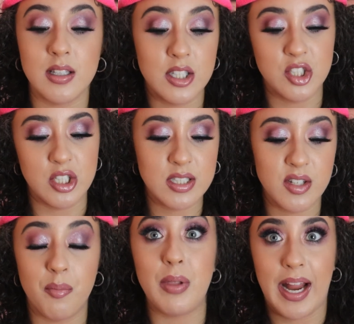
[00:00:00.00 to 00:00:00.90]
the
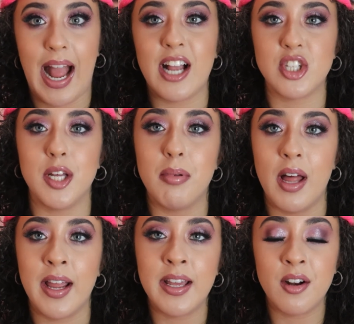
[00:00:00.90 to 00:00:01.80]
gist of like actually
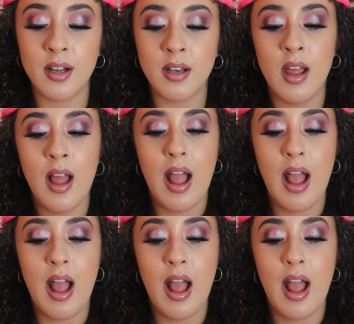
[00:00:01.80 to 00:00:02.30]
applying it on.